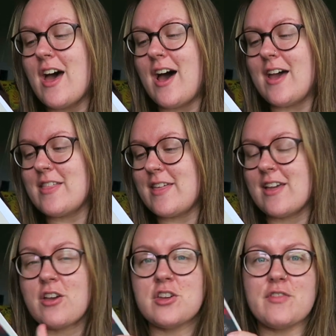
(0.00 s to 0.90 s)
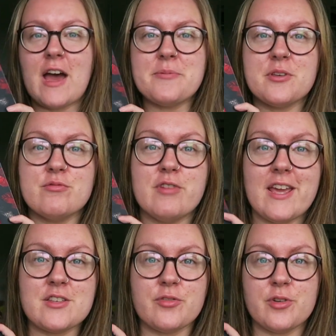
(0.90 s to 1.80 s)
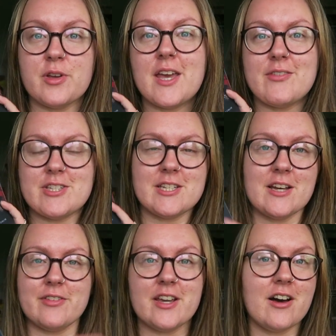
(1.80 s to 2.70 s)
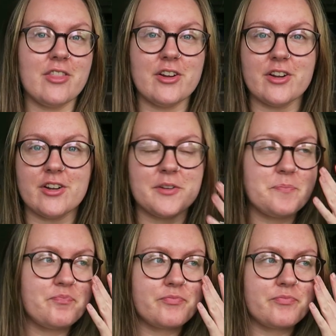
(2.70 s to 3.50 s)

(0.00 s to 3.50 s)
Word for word: I think I could have absolutely raced through it if I didn't have like other